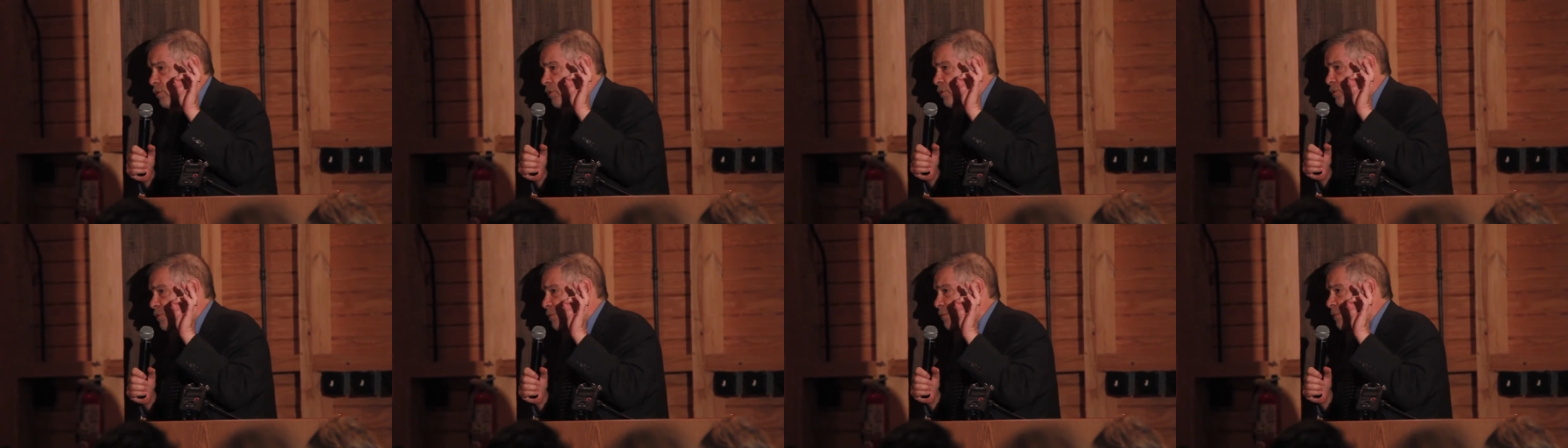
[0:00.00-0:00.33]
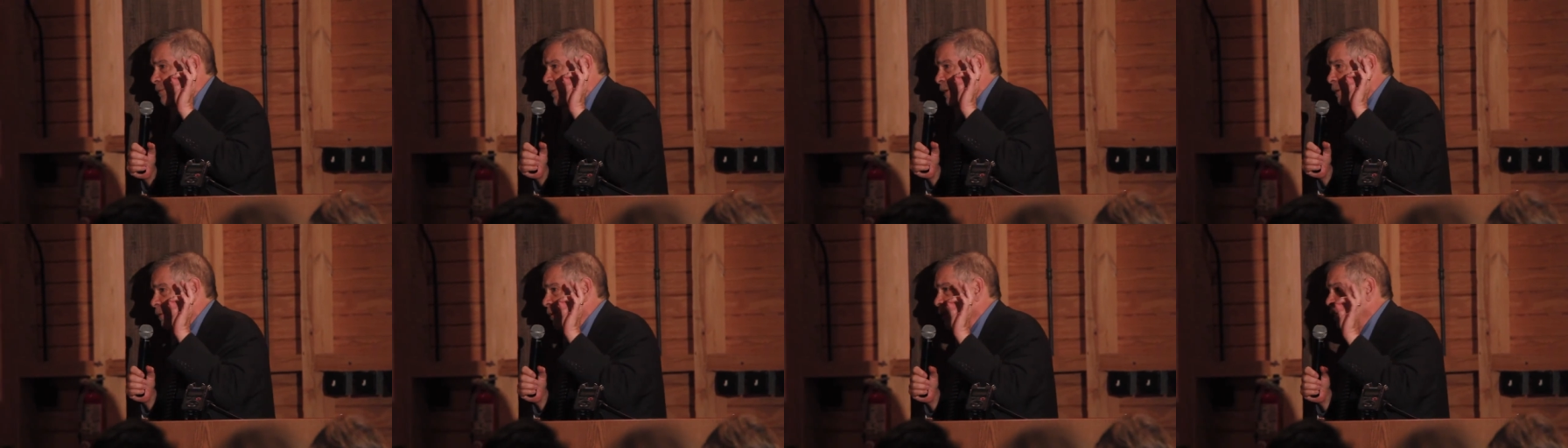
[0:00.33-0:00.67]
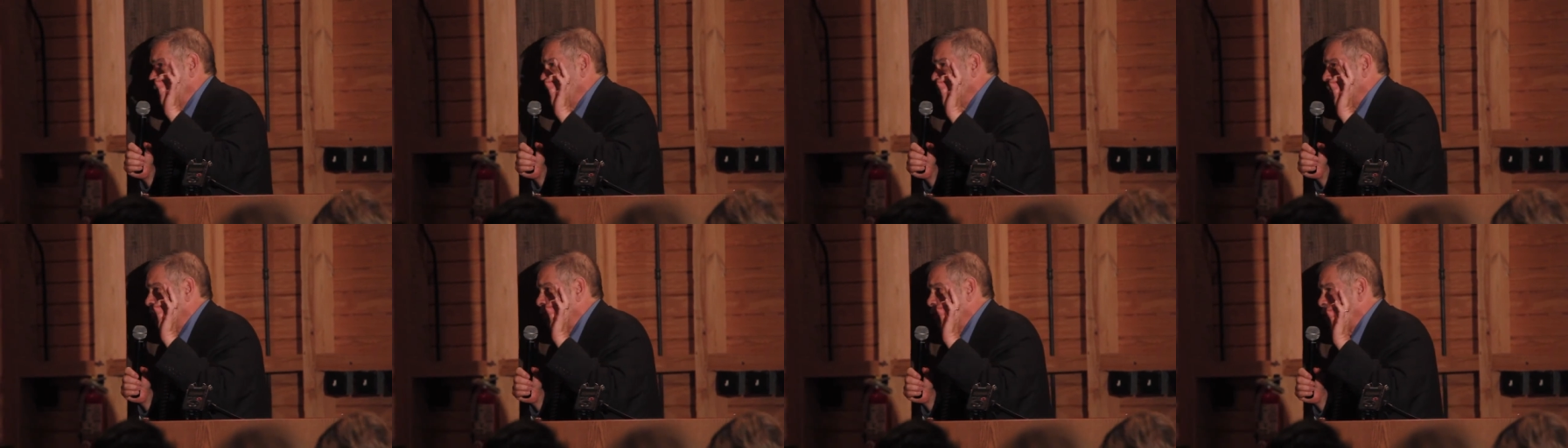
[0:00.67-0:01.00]
is very
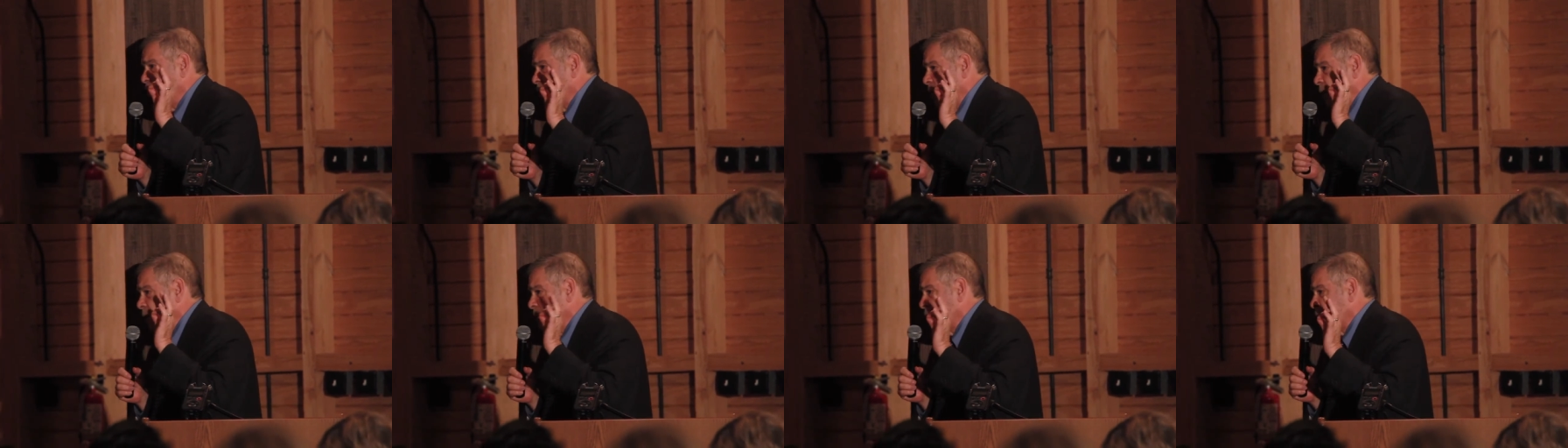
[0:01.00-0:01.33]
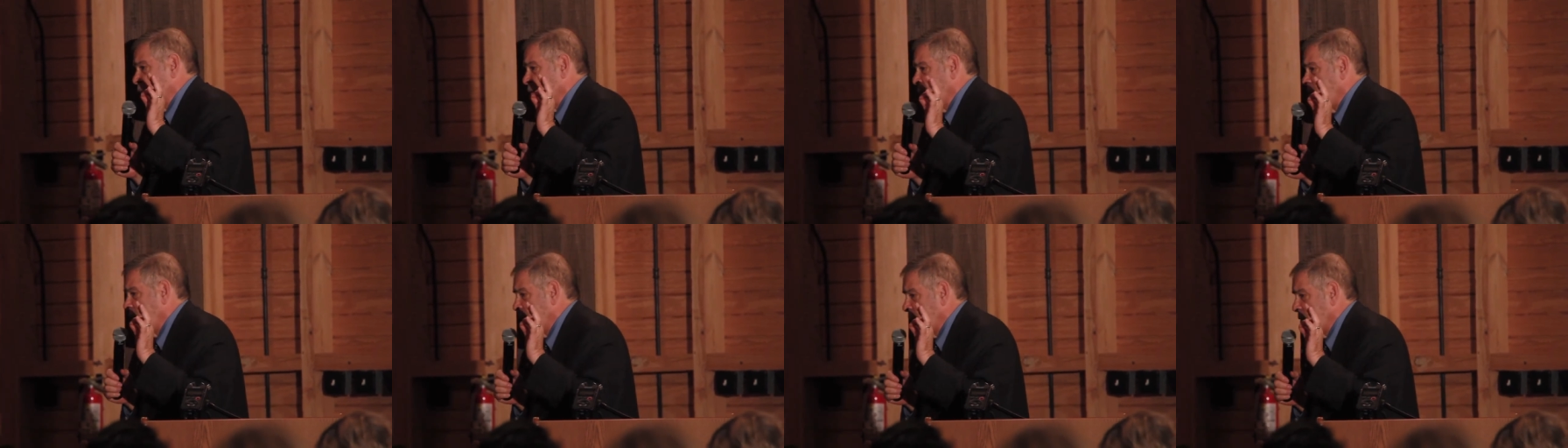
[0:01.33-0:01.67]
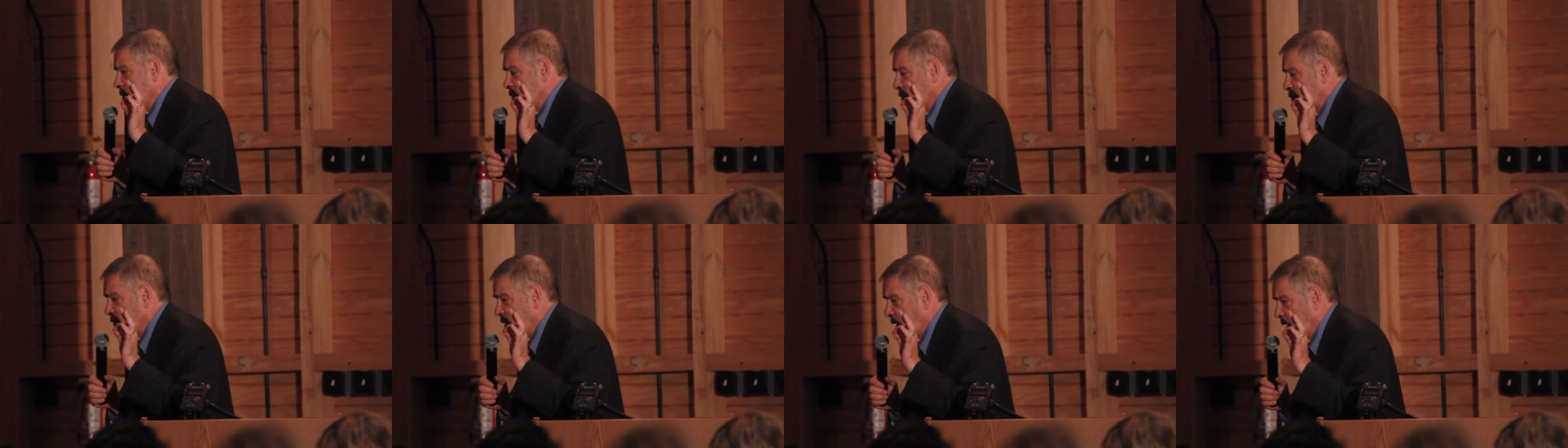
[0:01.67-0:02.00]
important to
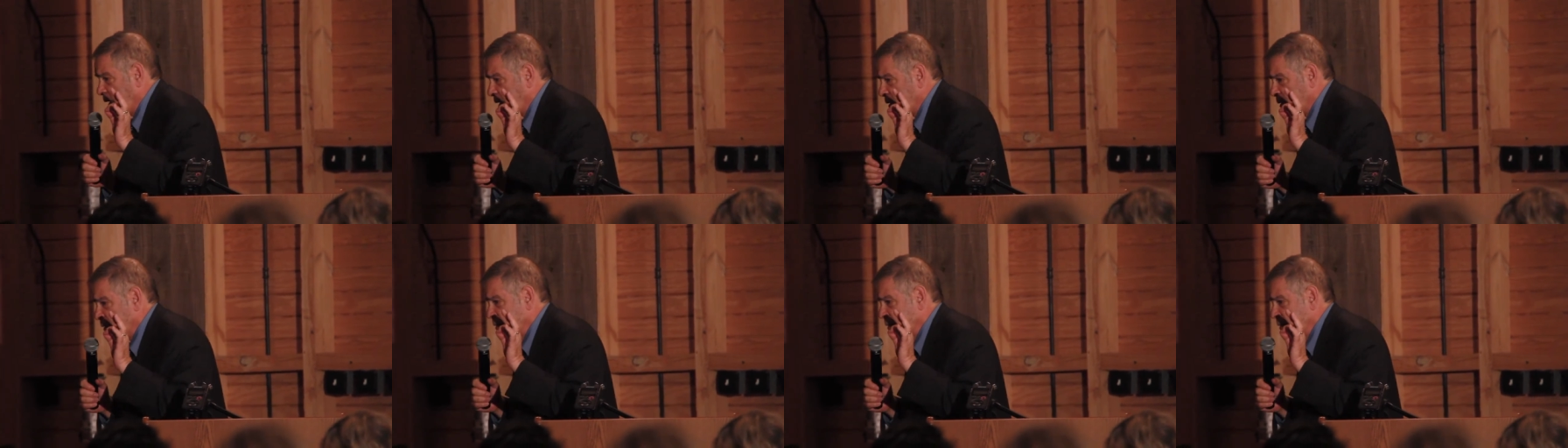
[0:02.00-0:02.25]
understand.